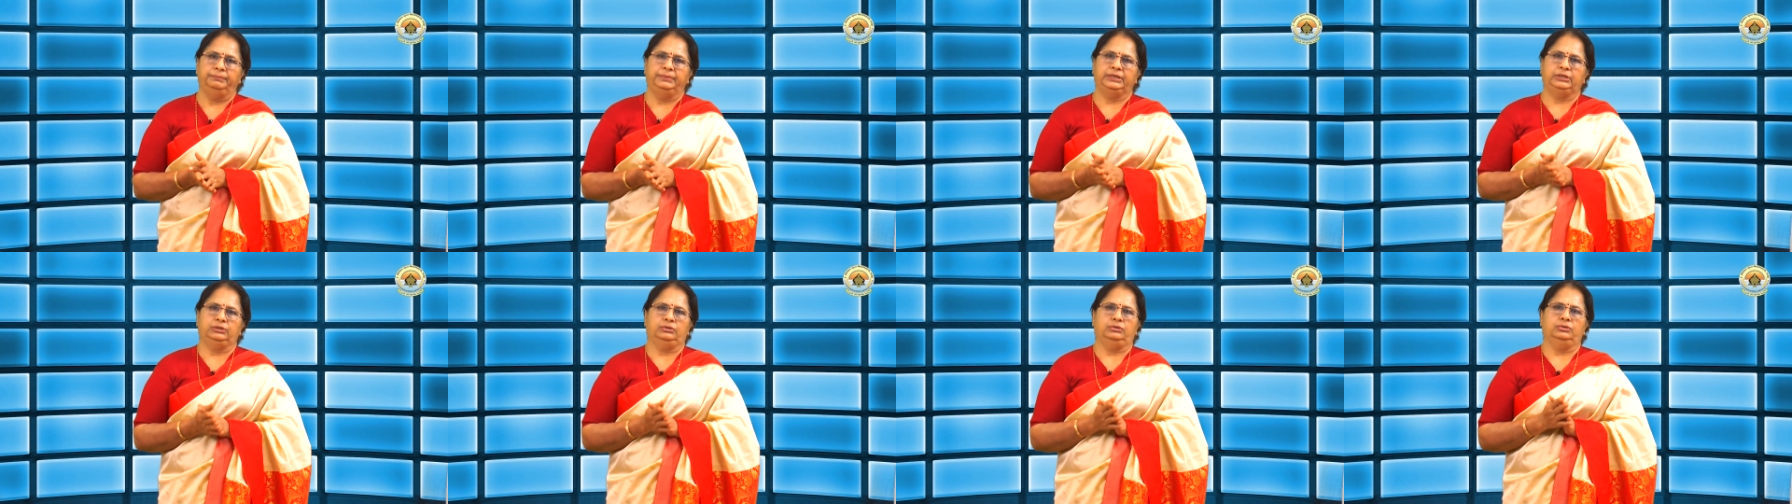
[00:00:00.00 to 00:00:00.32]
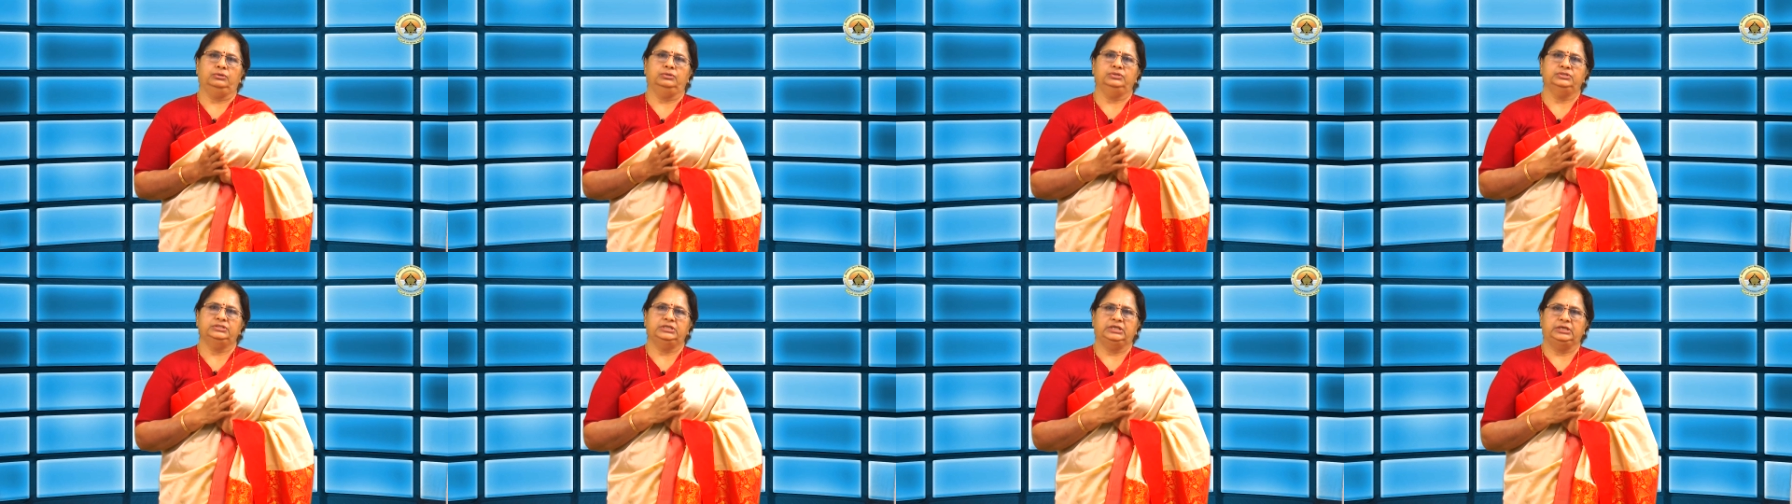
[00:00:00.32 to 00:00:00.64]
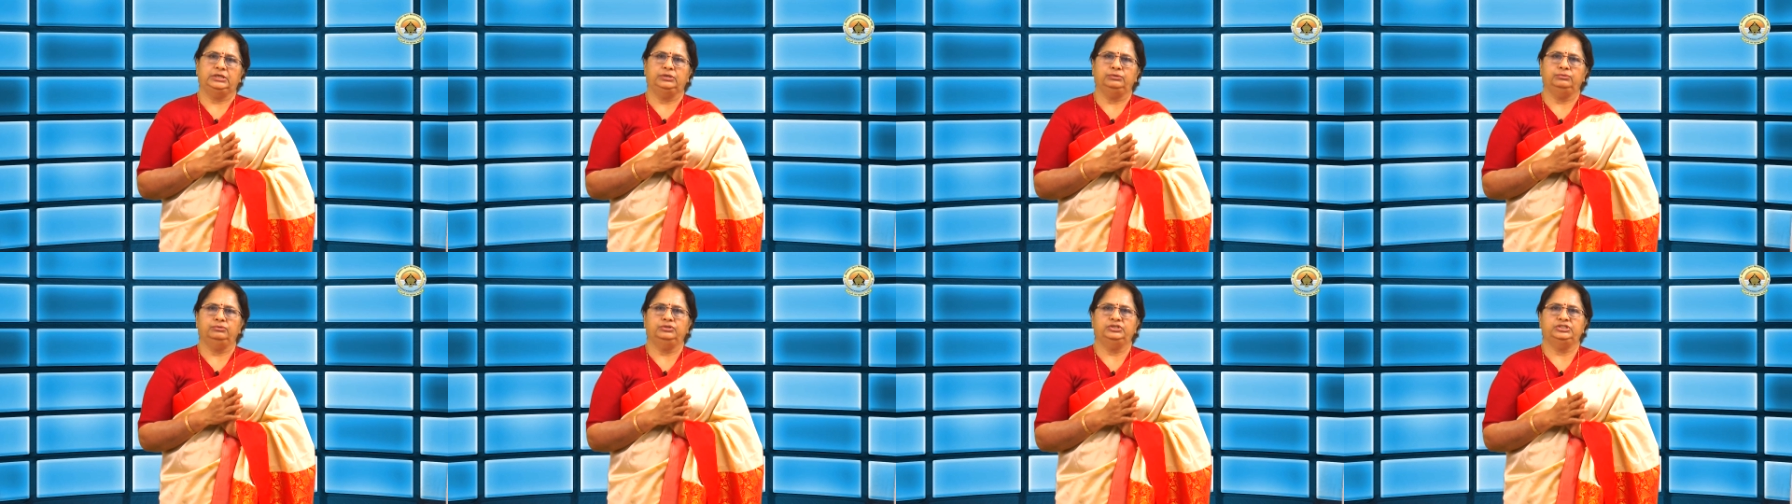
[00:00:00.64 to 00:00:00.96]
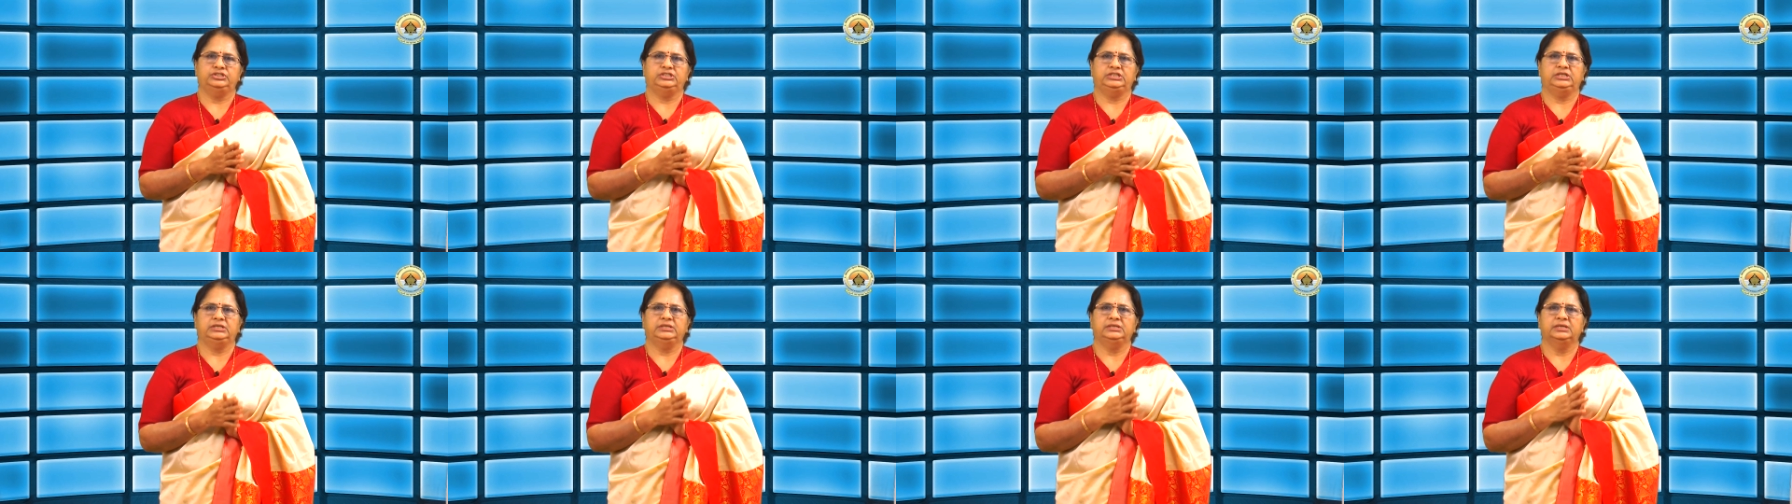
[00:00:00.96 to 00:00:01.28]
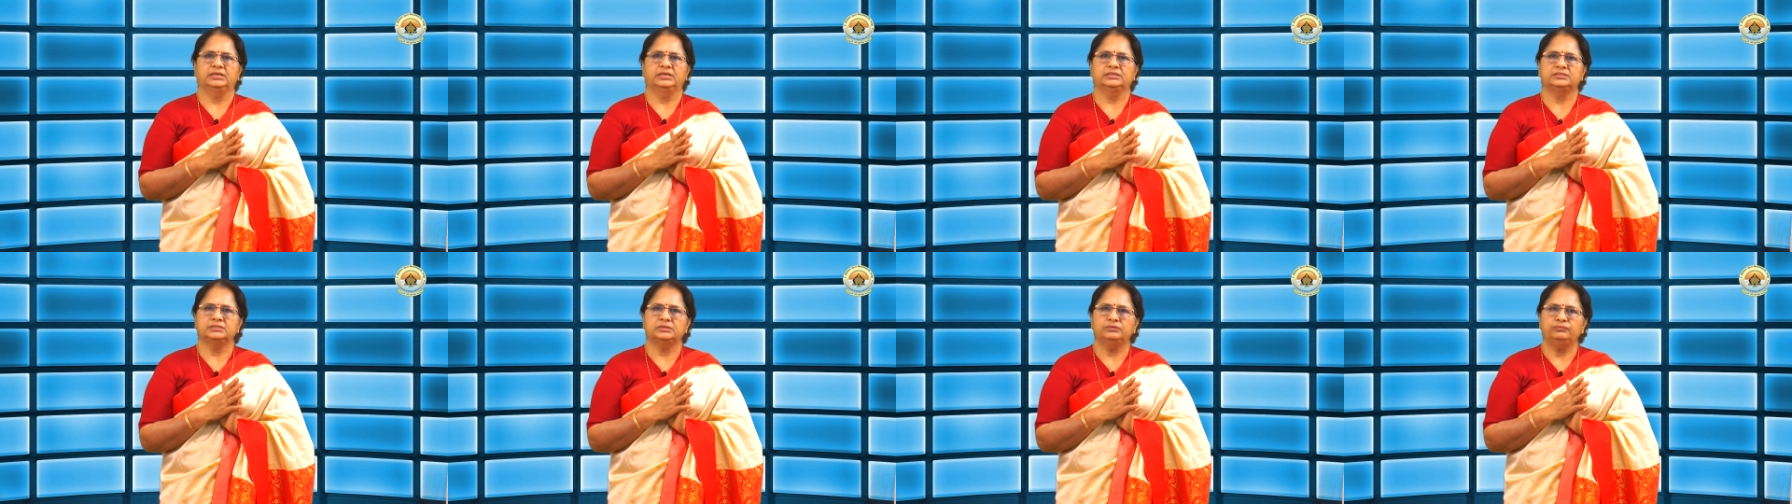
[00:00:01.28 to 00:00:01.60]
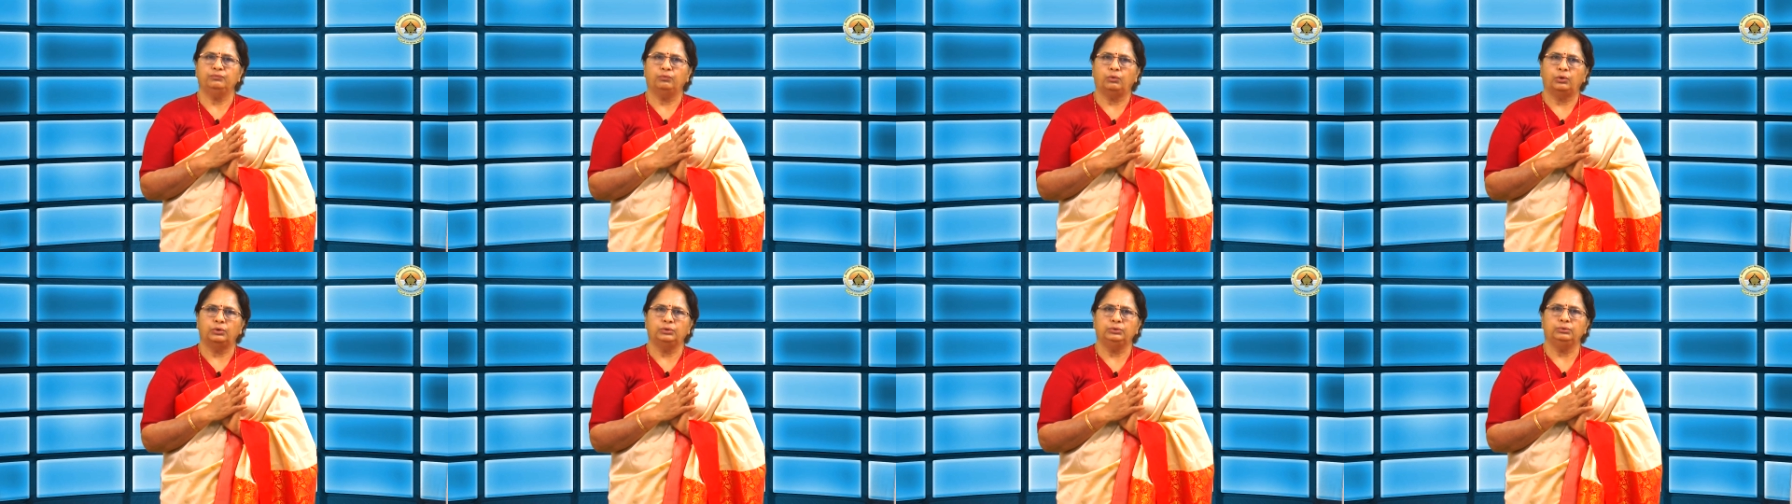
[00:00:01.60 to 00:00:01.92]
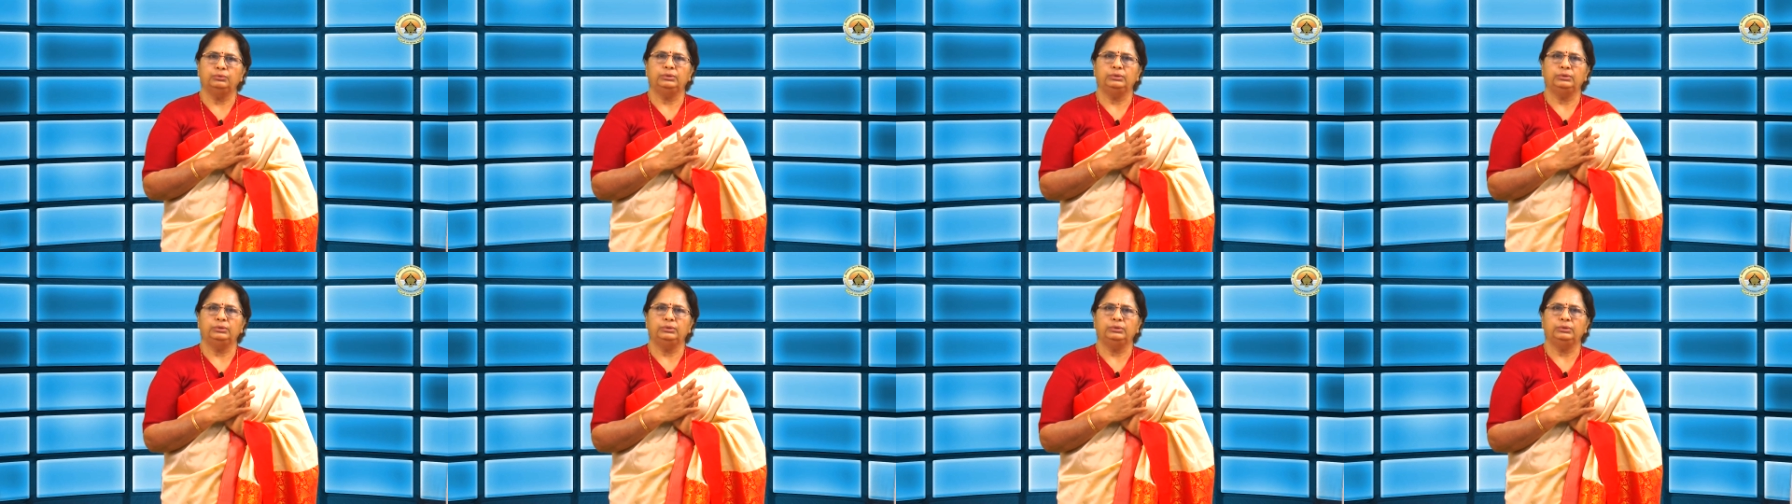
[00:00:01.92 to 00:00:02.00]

because he or she does not want